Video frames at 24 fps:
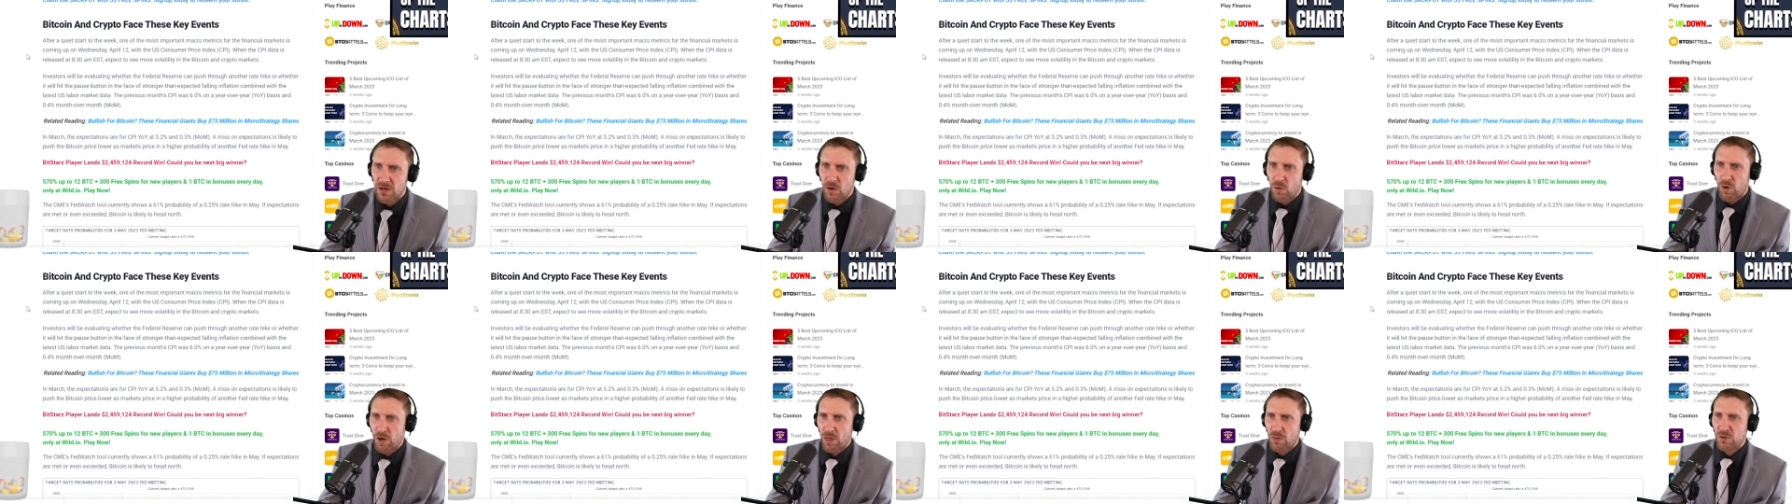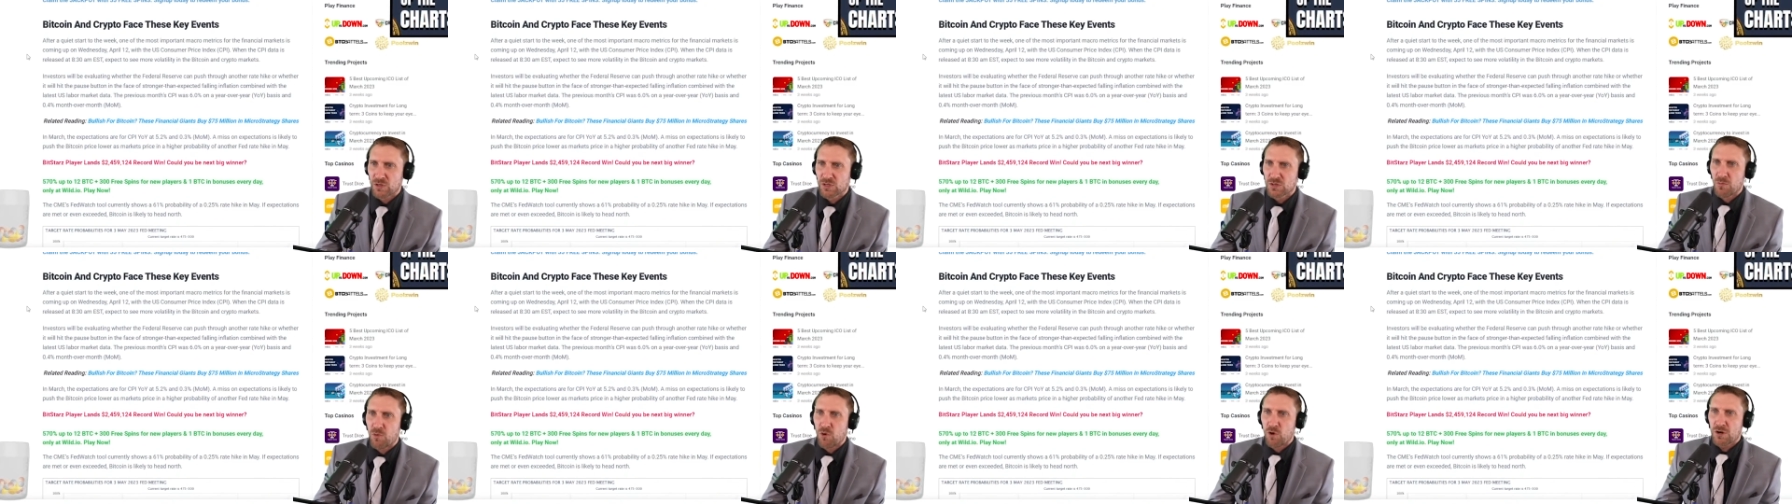one of the
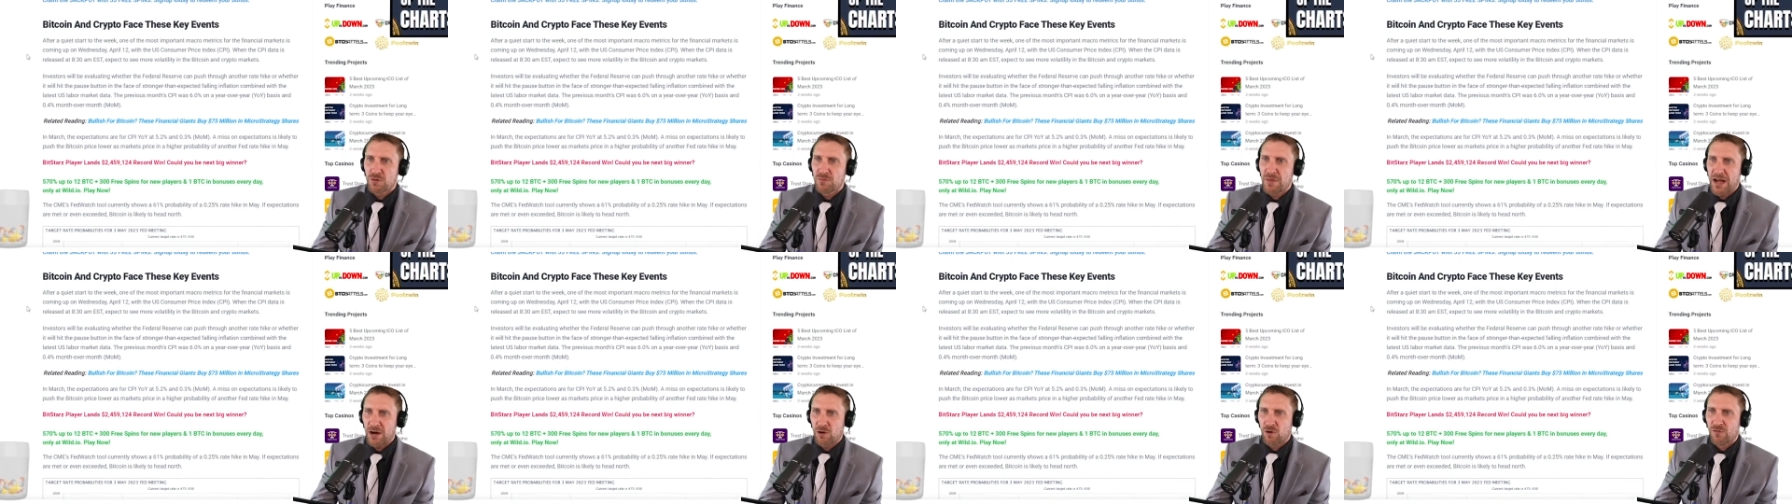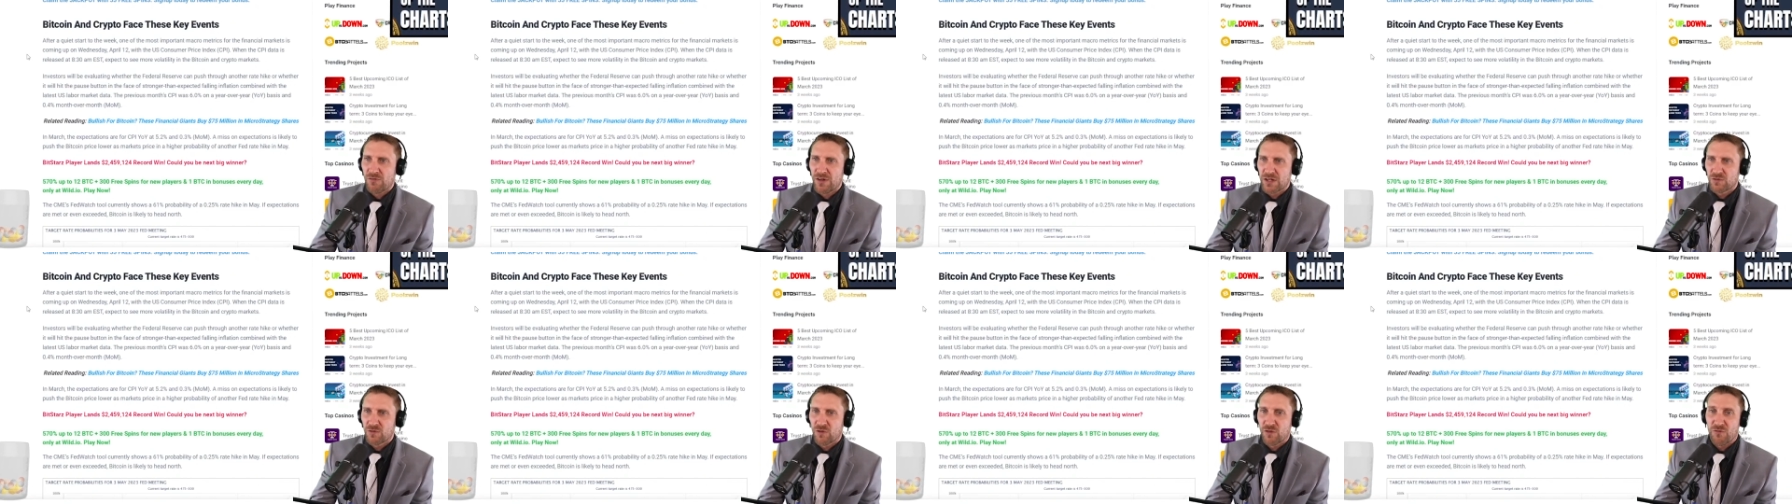most important macro
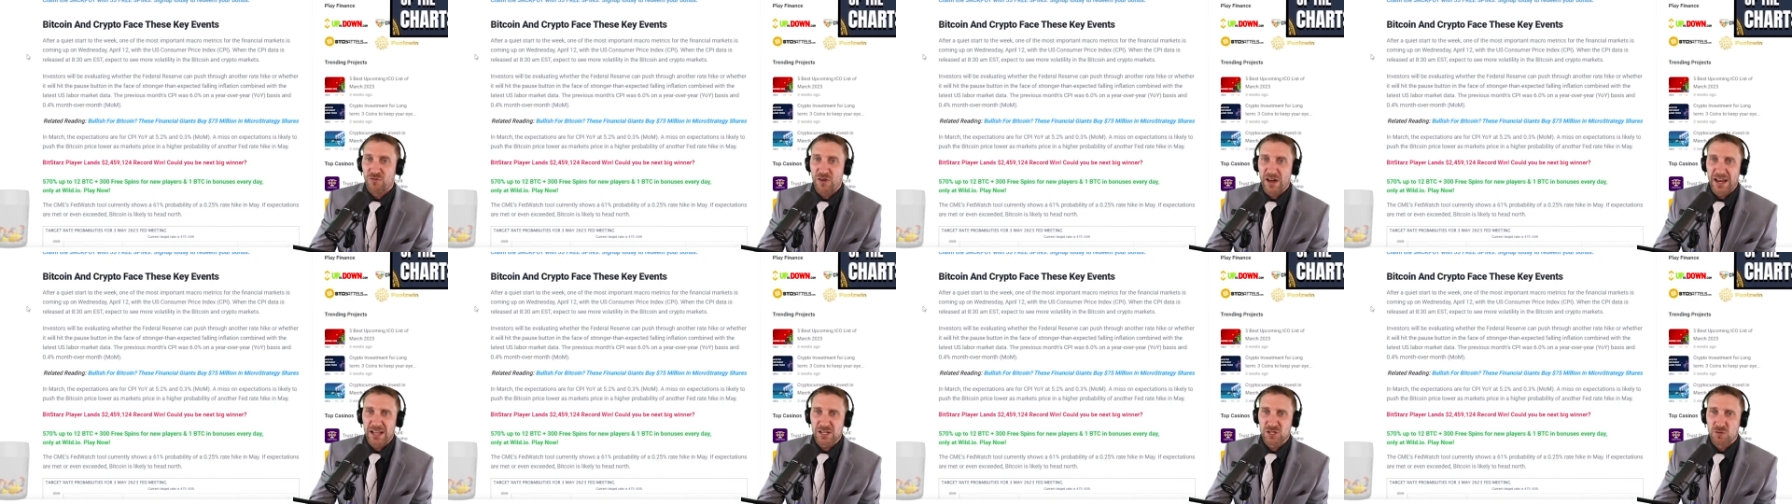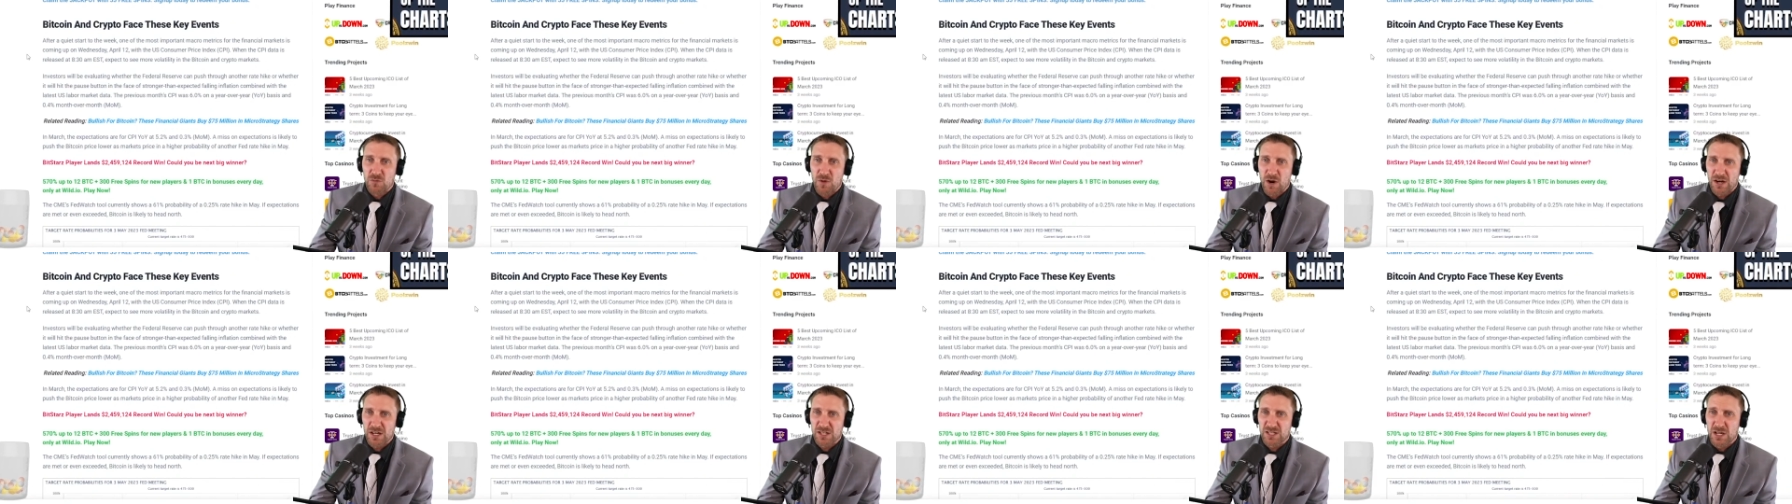events for the
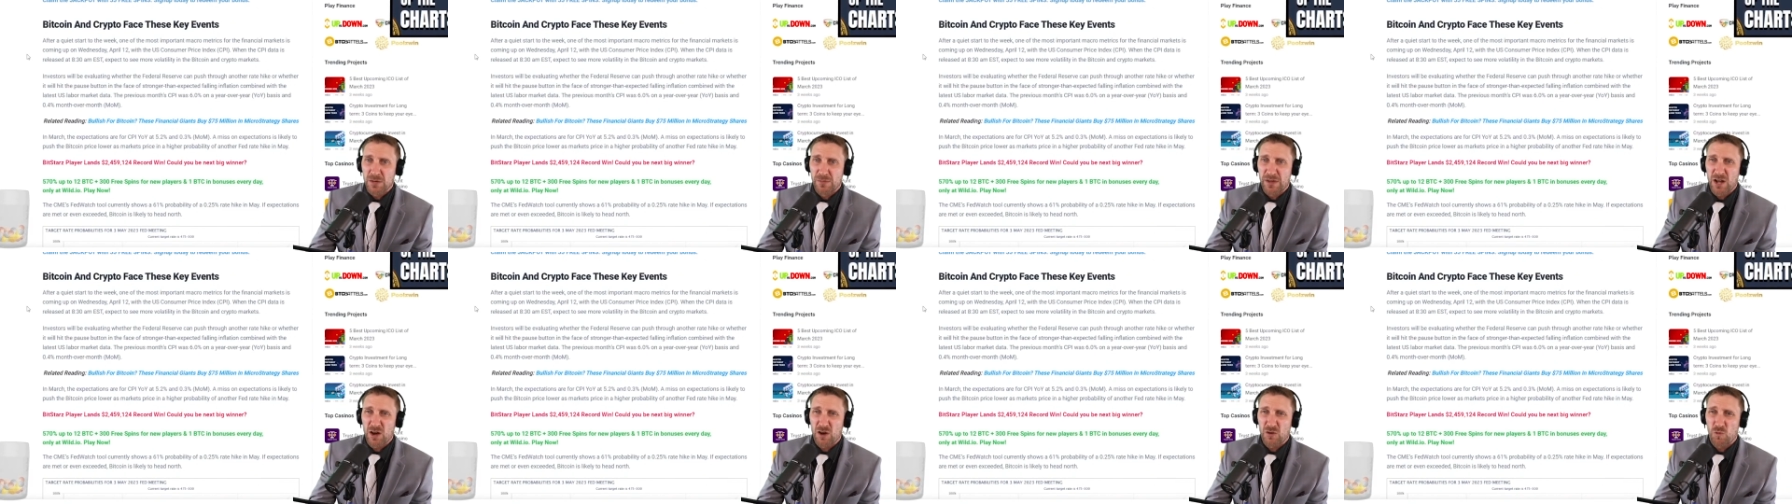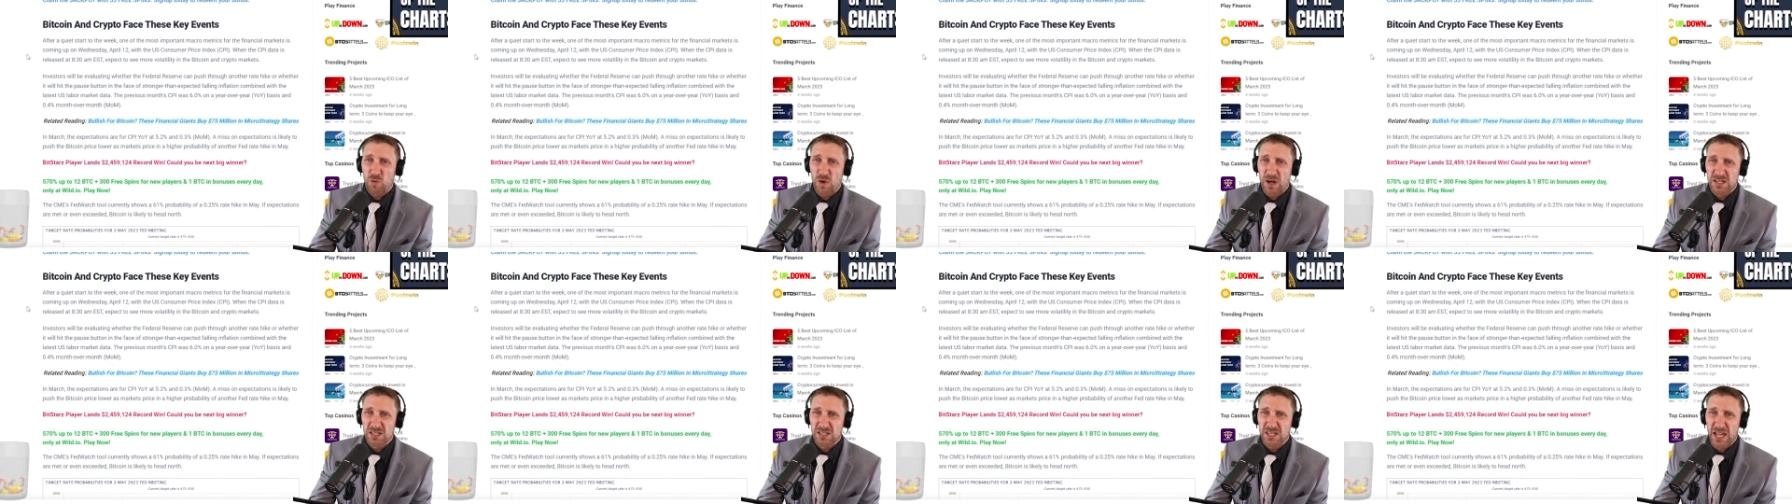financial markets coming
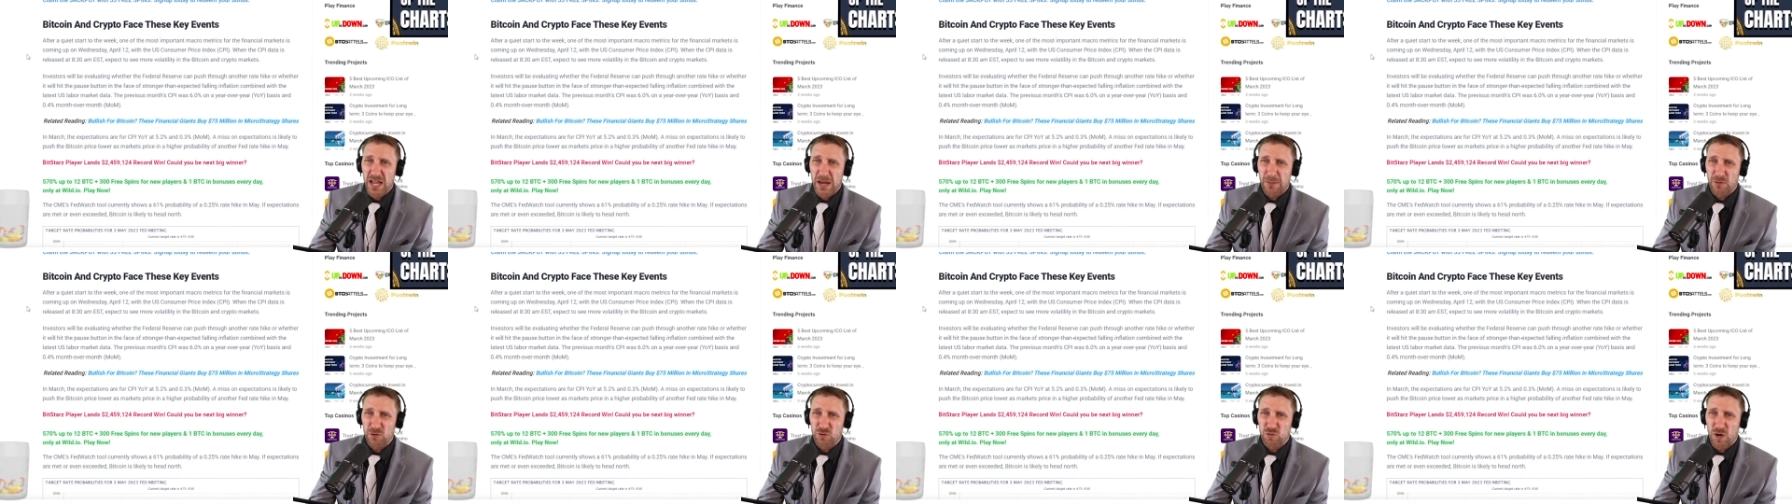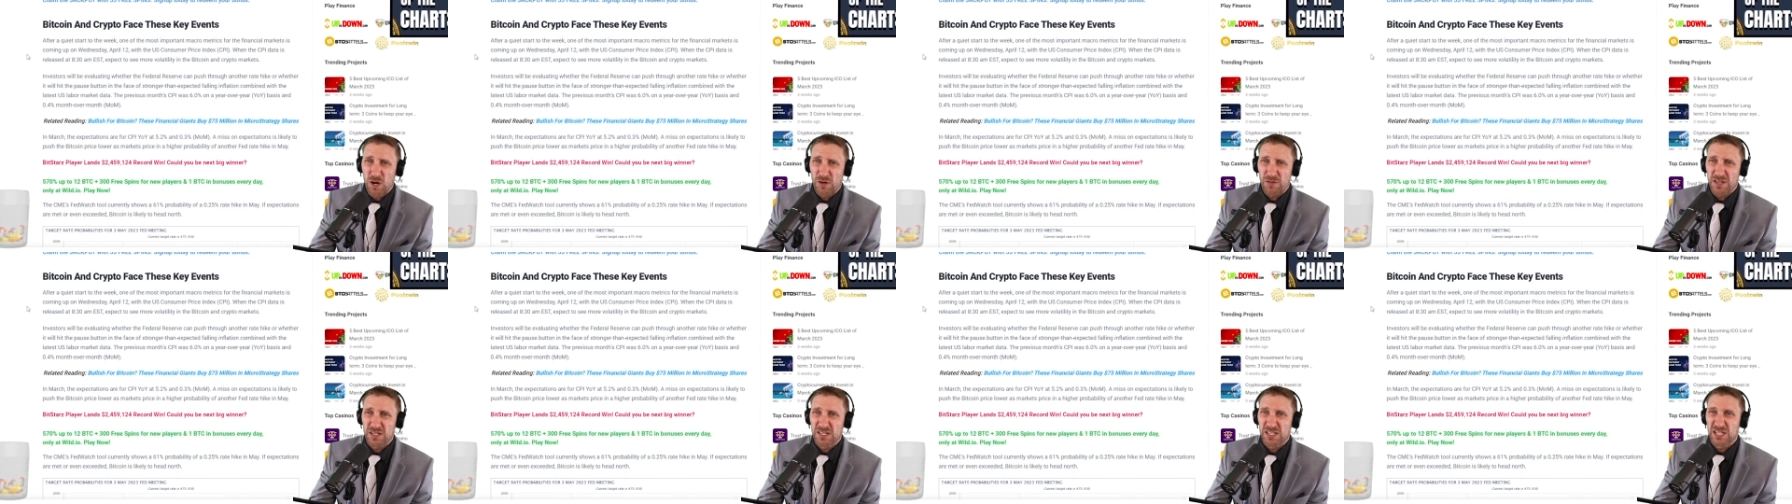on Wednesday, April
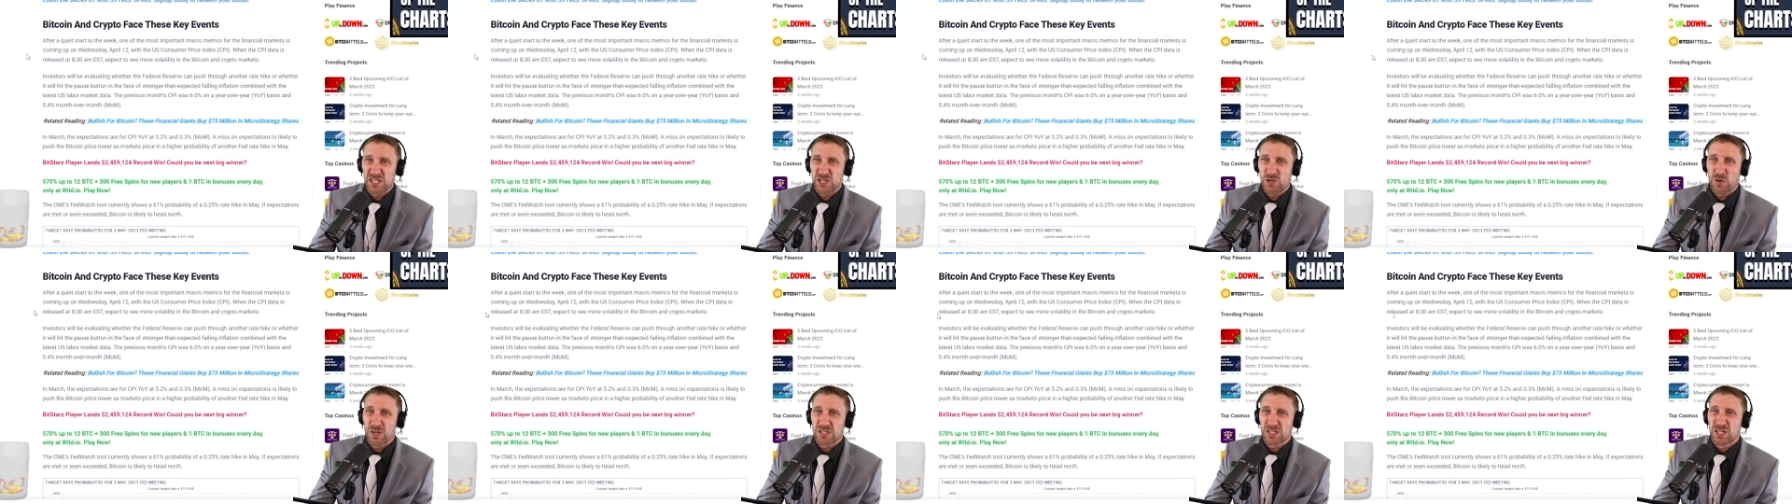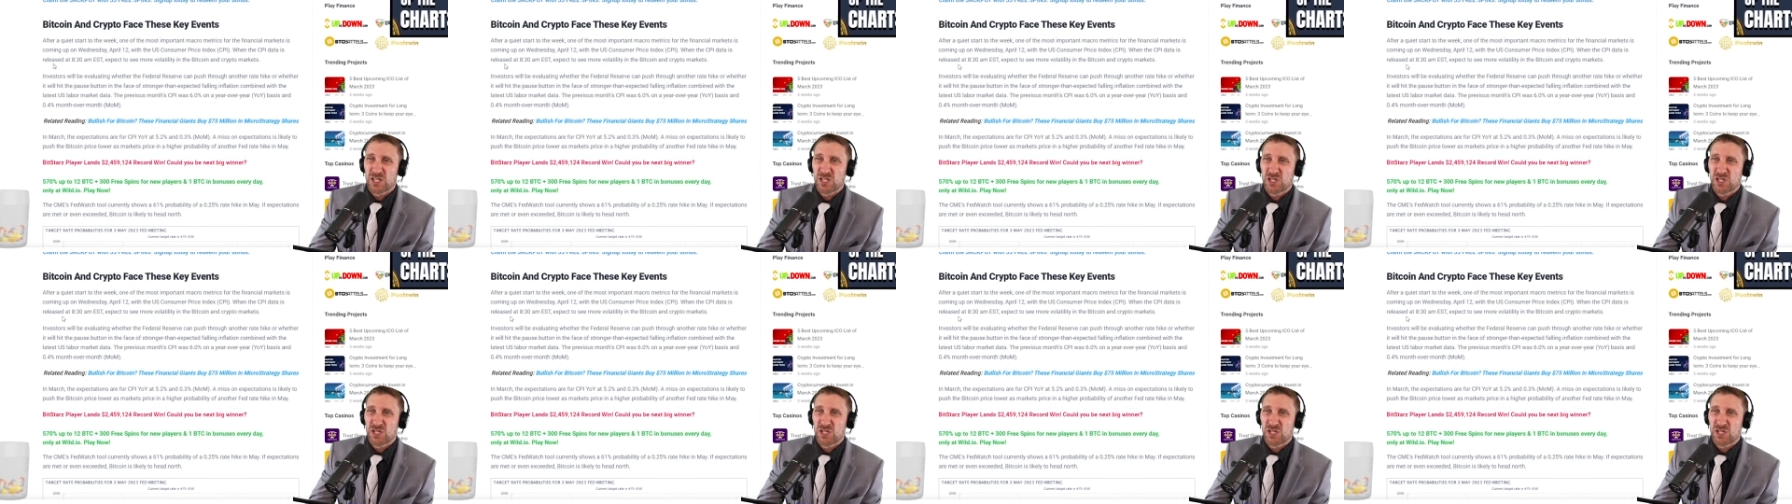12th, is the U.S.